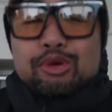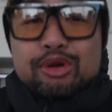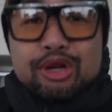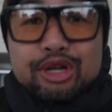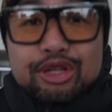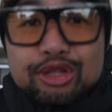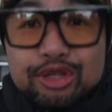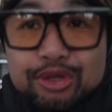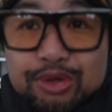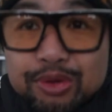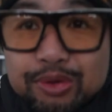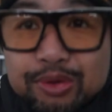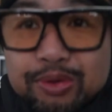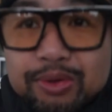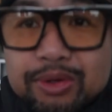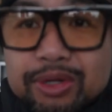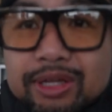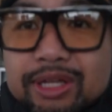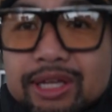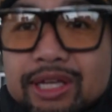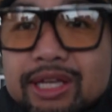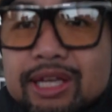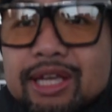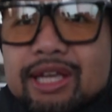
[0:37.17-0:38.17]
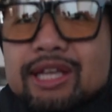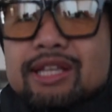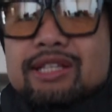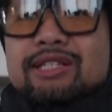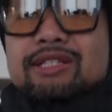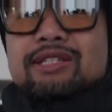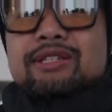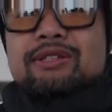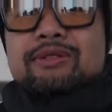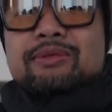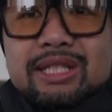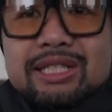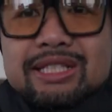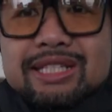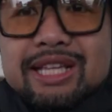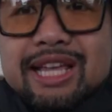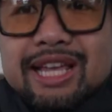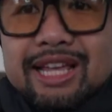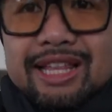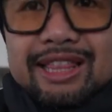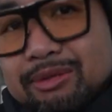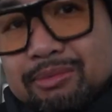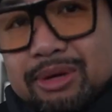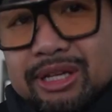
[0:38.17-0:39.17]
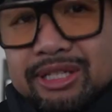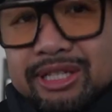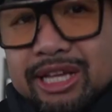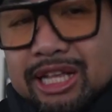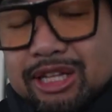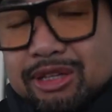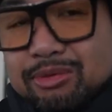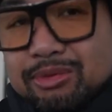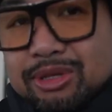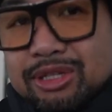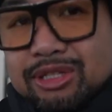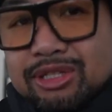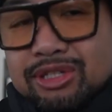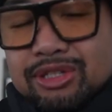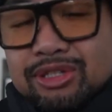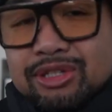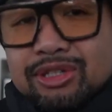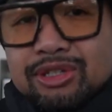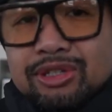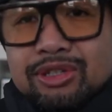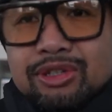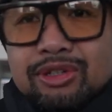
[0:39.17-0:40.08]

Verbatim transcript: we're gonna do is take my Salomons